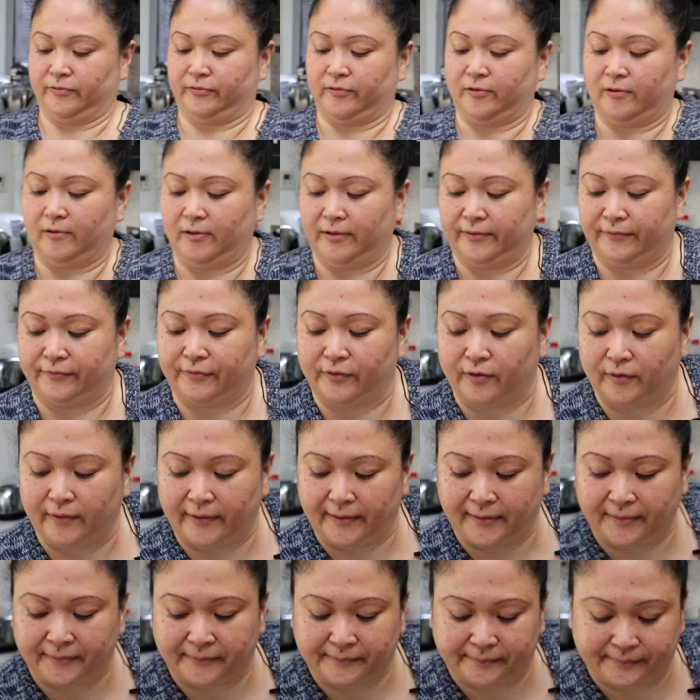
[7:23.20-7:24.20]
of olive oil.
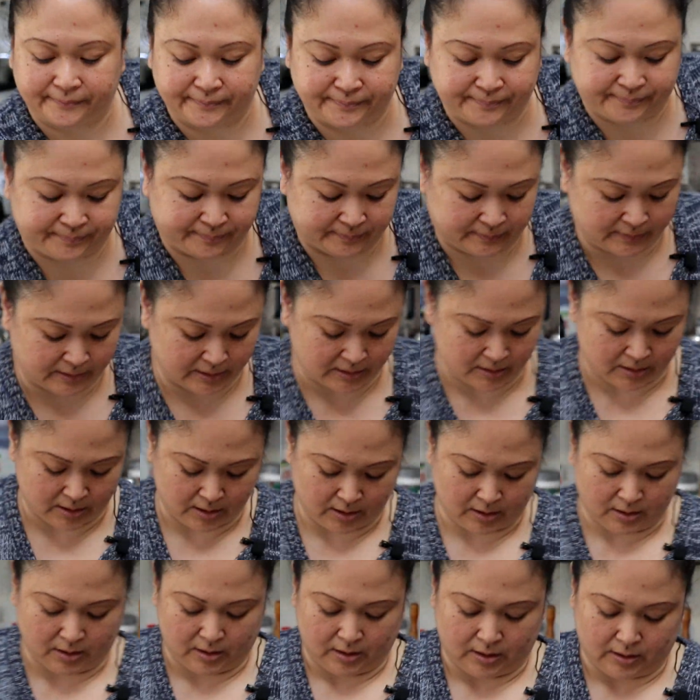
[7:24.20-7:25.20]

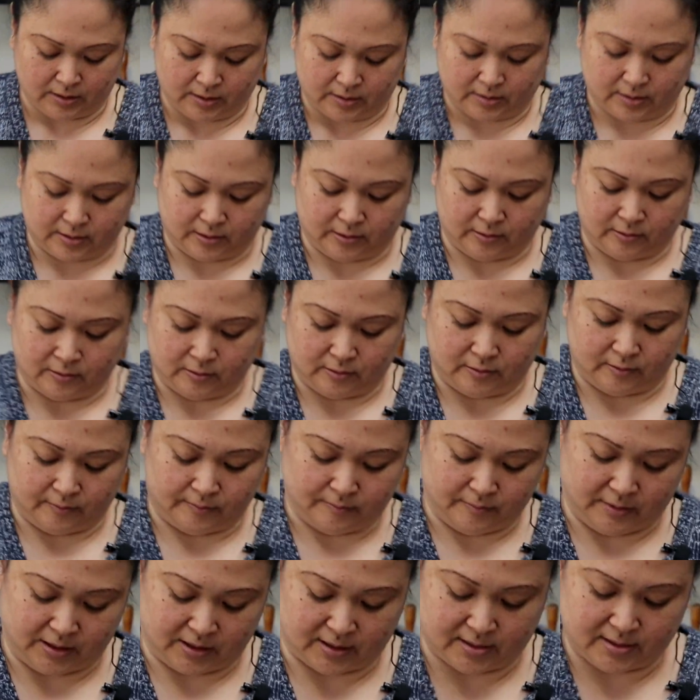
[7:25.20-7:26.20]
Just going to
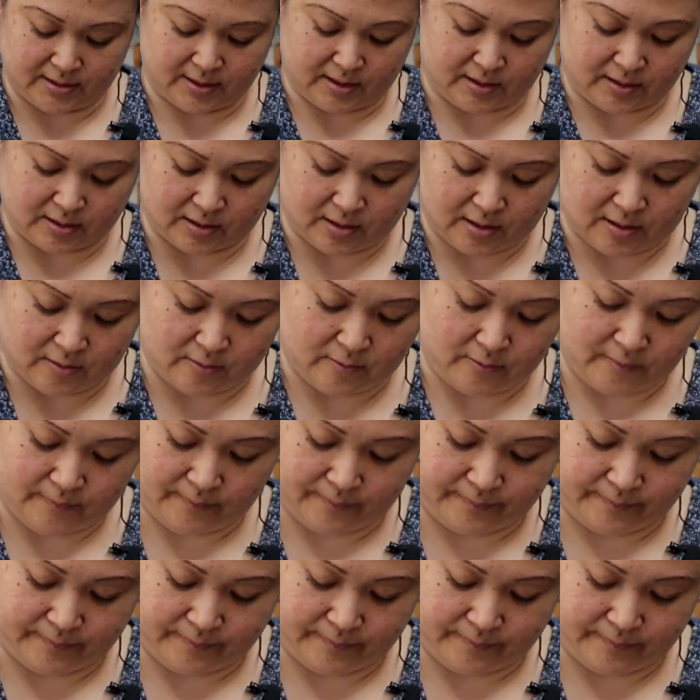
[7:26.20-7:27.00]
mix it now.